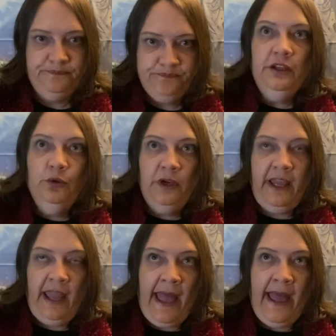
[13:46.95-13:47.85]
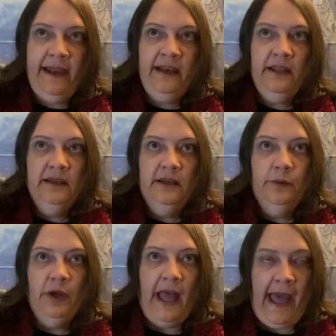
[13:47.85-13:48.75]
You can
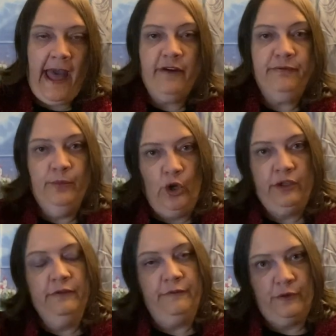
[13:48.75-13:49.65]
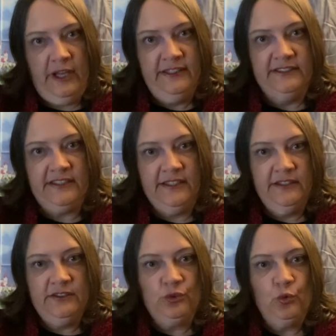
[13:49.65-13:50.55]
have modern
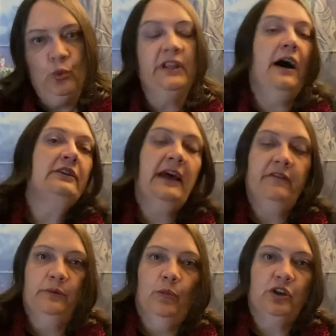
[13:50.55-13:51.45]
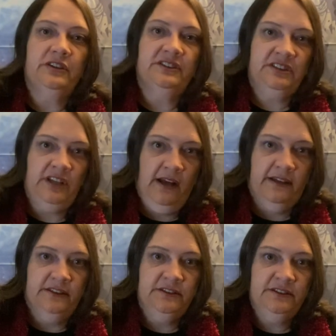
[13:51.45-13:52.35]
forensics without having modern
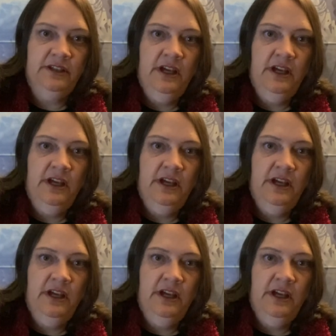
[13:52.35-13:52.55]
science